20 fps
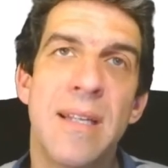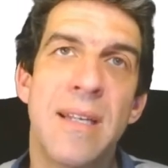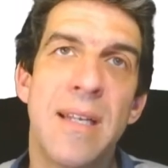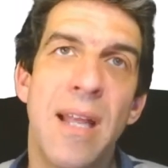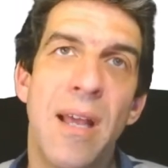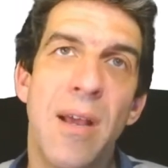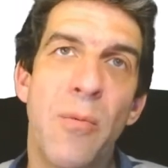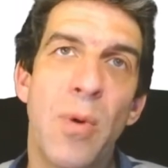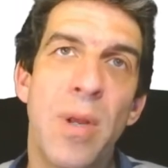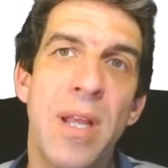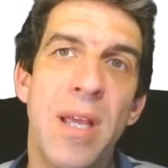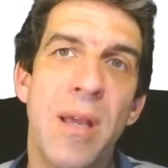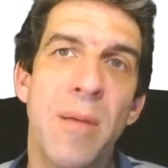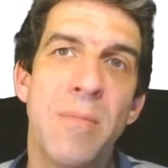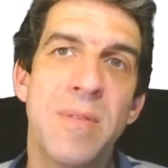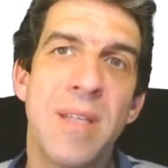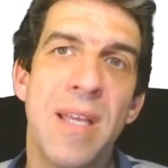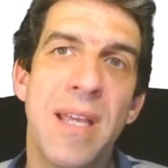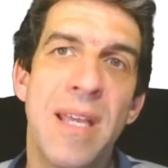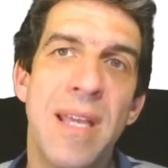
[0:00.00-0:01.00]
Now, when it
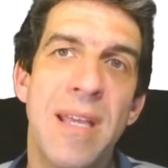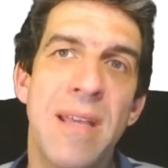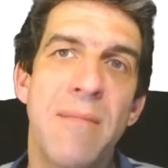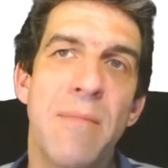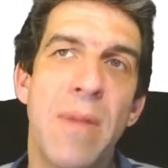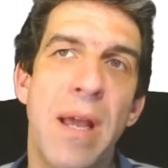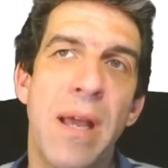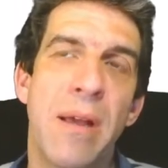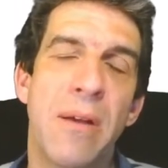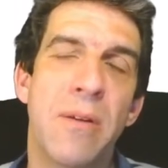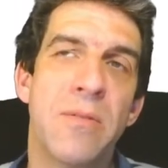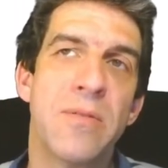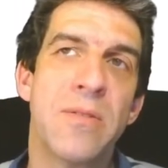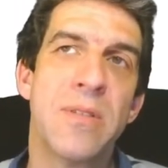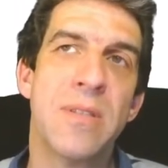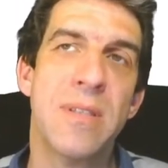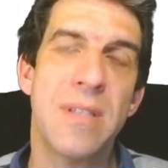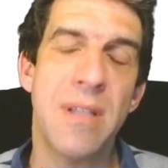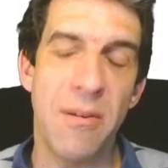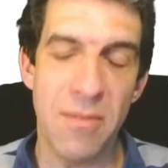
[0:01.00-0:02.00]
comes to
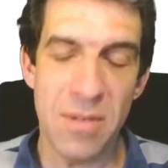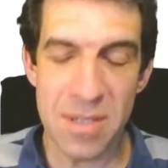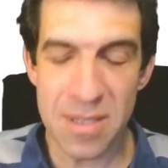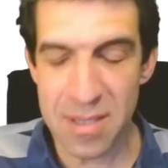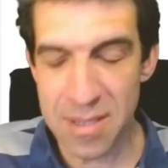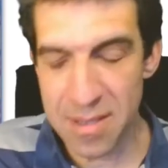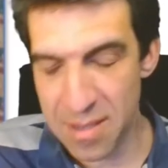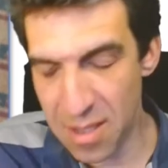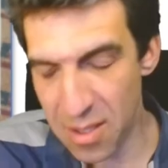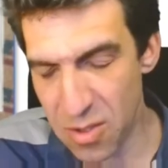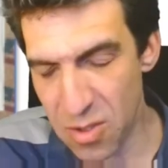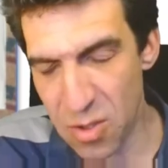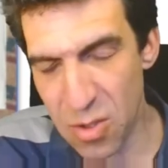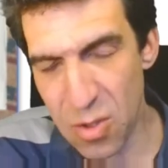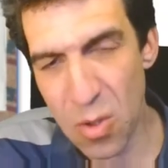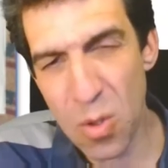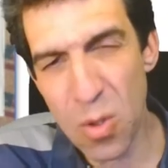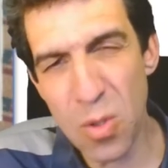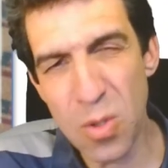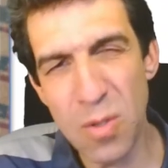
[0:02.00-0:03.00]
emails, there is a
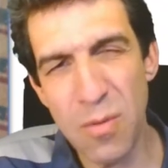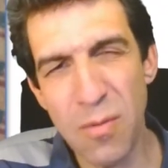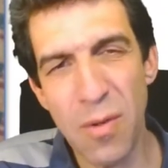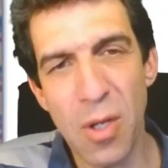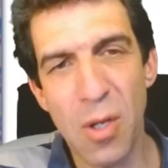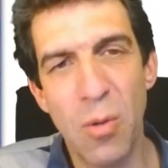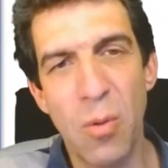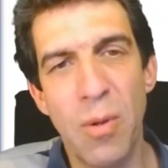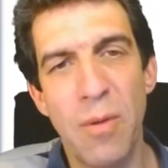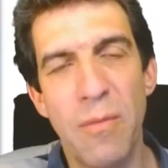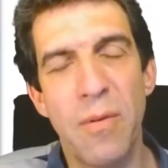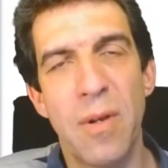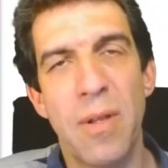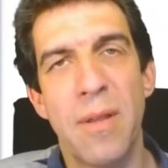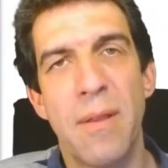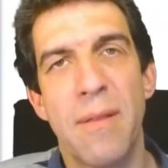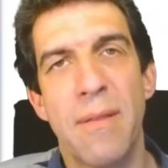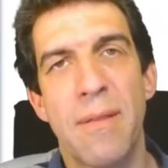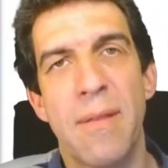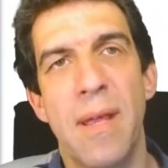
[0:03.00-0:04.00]
sort of
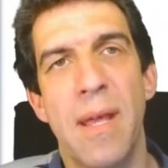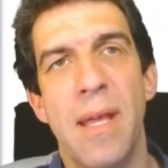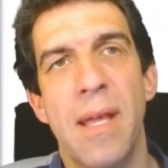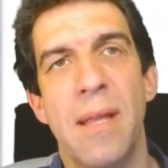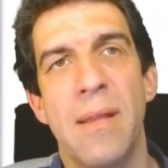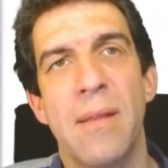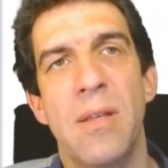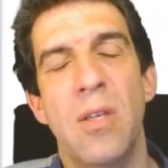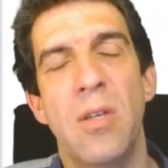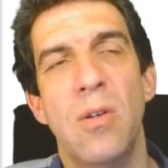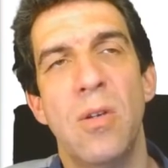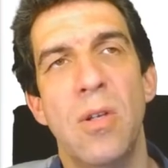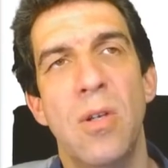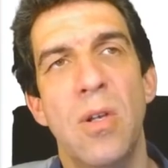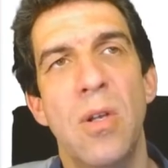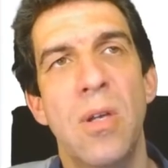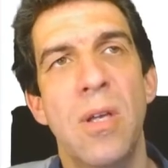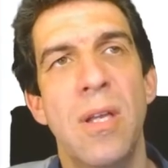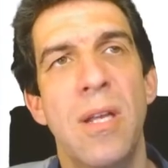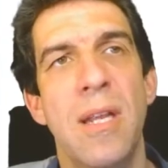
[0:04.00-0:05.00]
equivalent thing that you
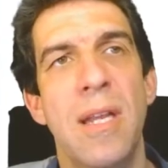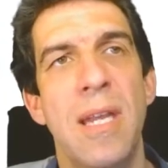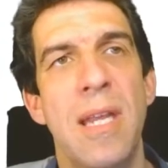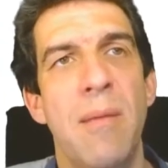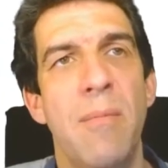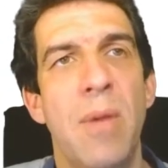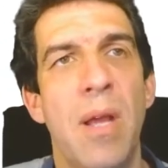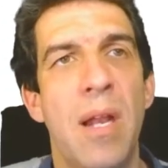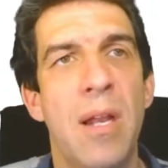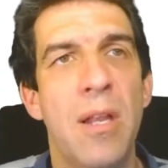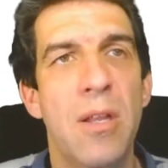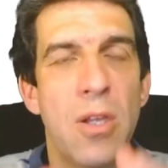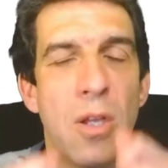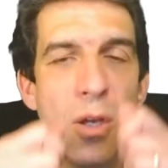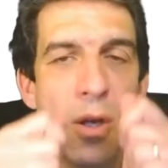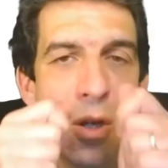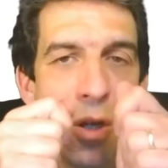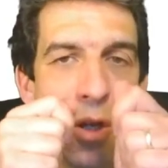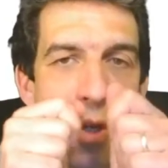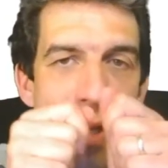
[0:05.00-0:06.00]
can look at an email and
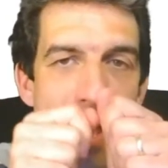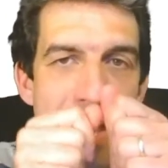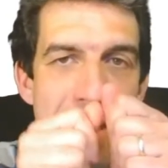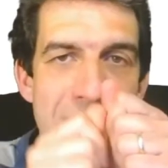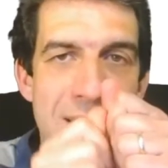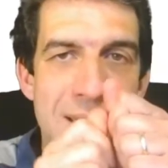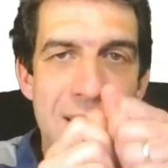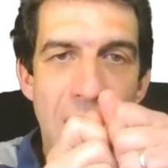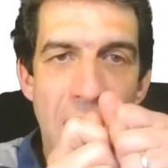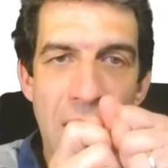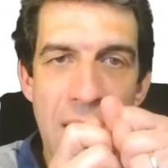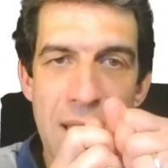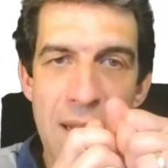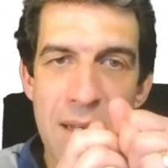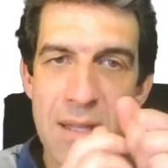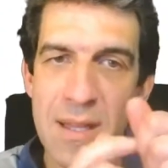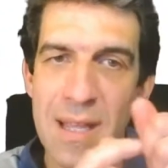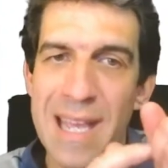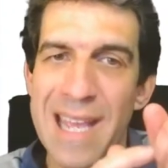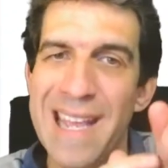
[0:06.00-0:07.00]
you can look inside
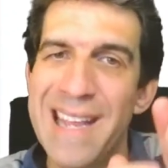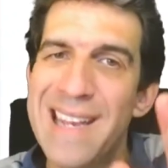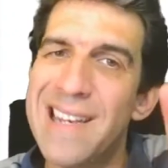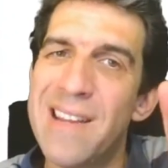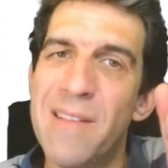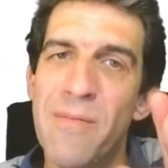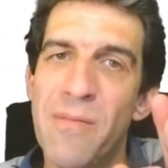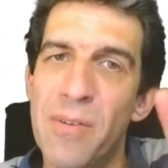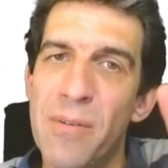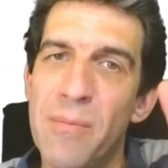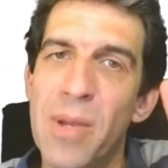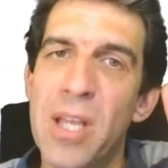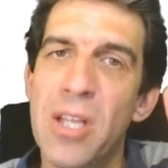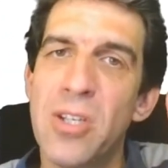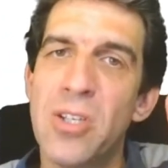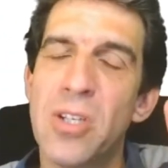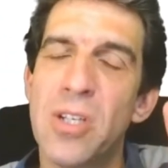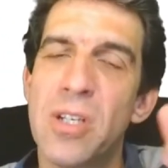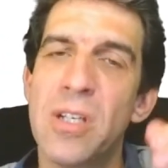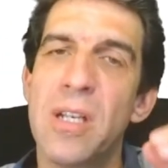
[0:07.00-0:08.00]
at the hidden
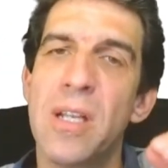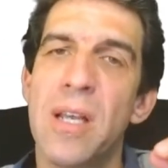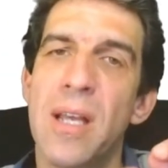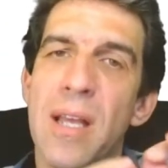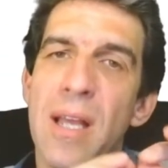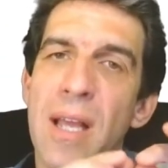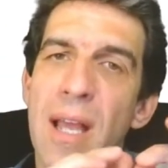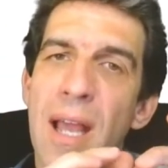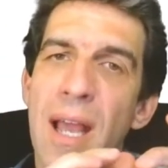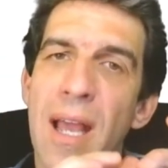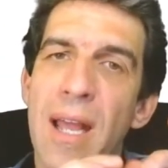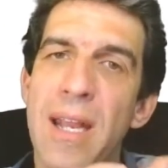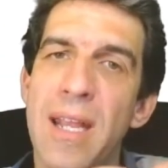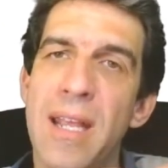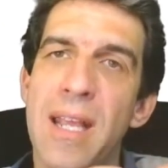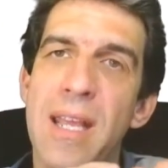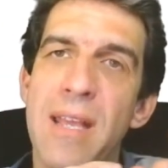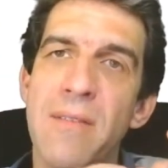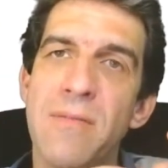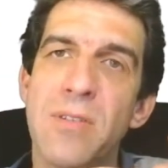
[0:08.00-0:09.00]
information. And
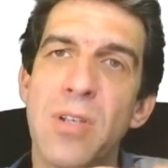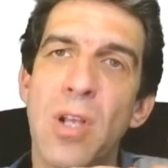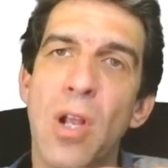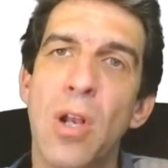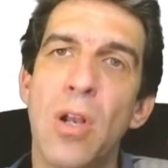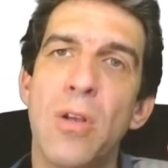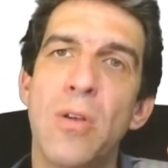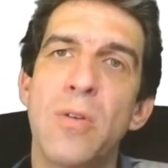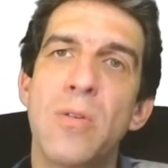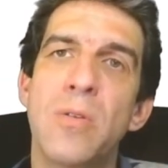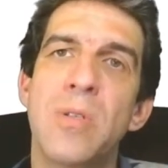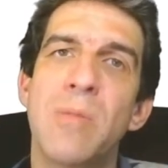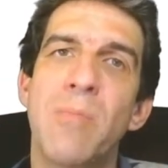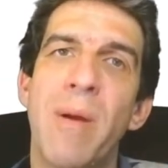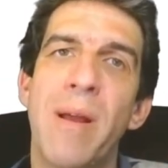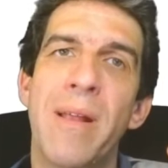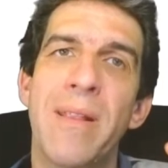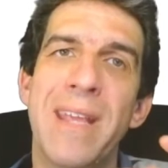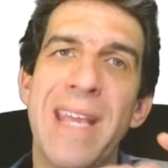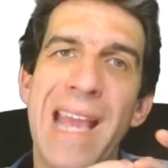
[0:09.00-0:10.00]
it gives clues
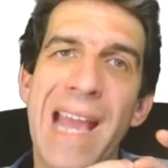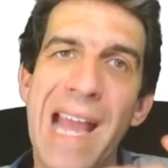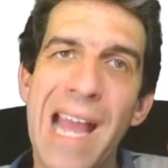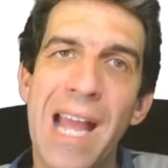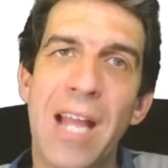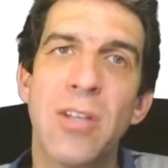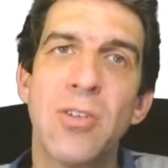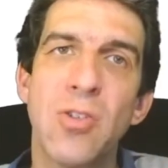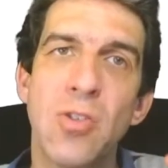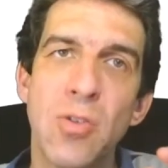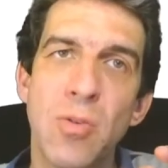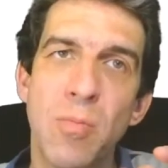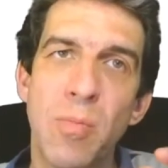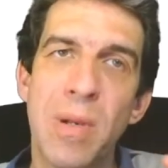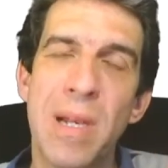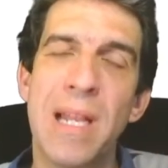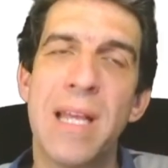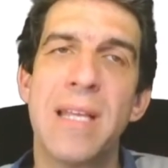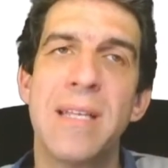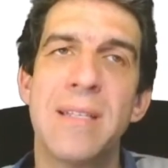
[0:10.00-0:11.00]
about the actual
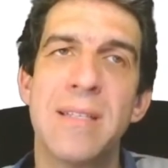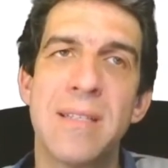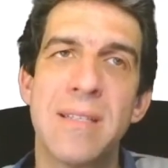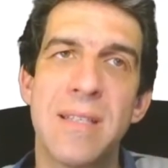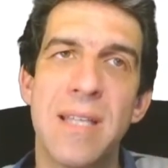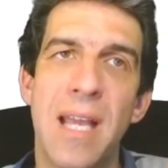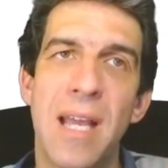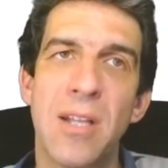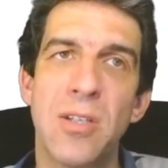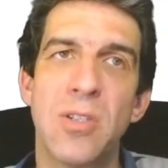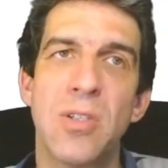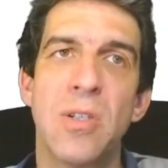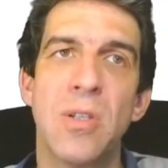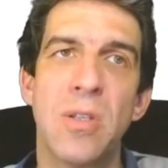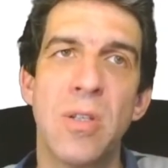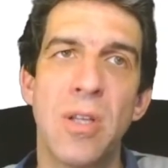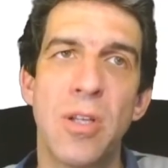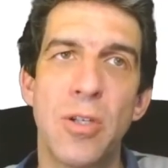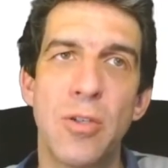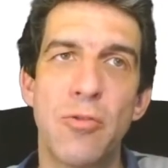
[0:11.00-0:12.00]
place, the
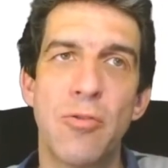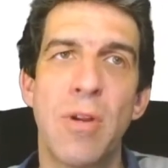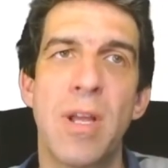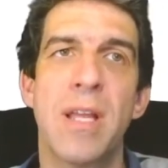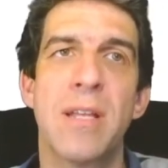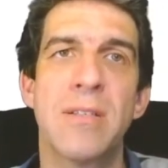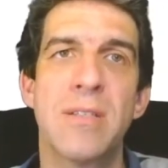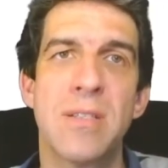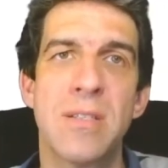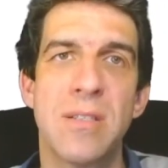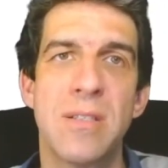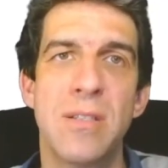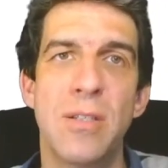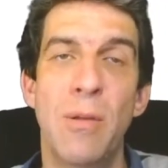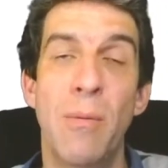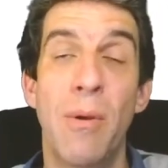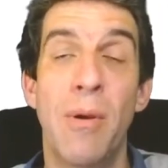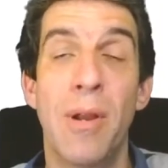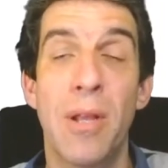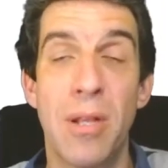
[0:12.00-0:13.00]
actual address,
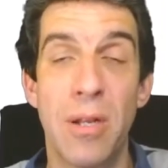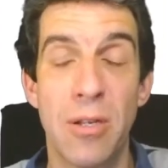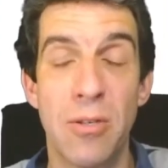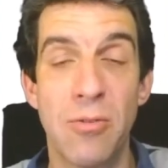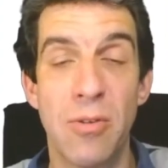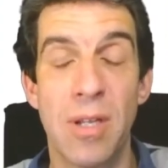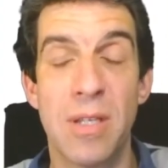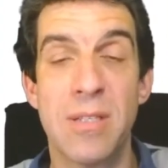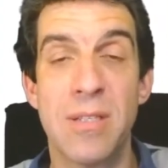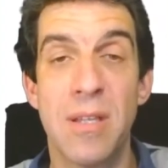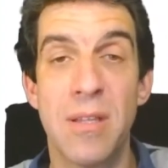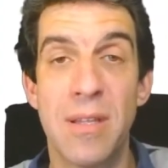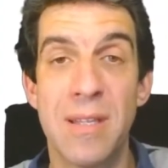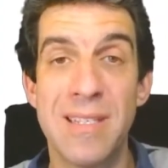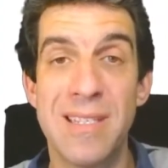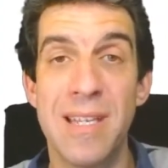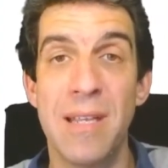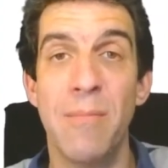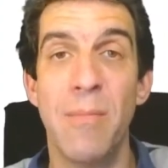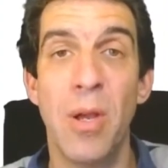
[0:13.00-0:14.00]
numerical address that
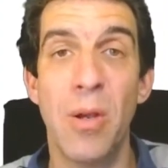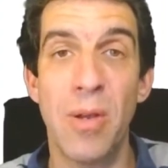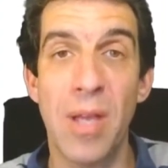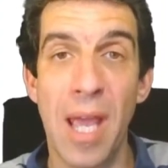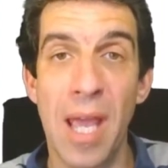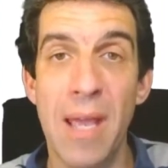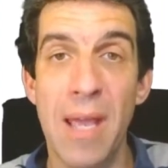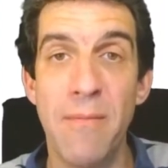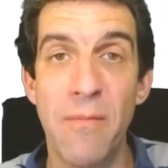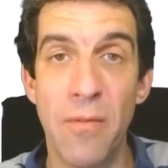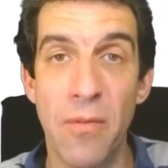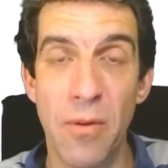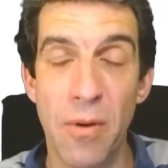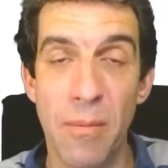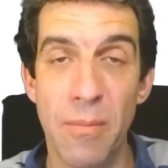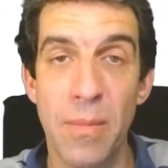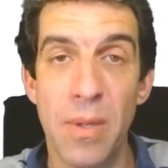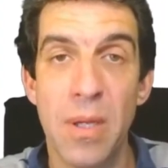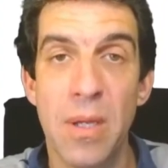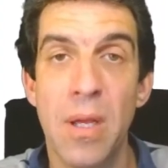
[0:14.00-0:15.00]
this email came
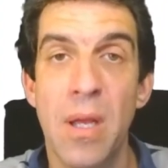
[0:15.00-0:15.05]
from,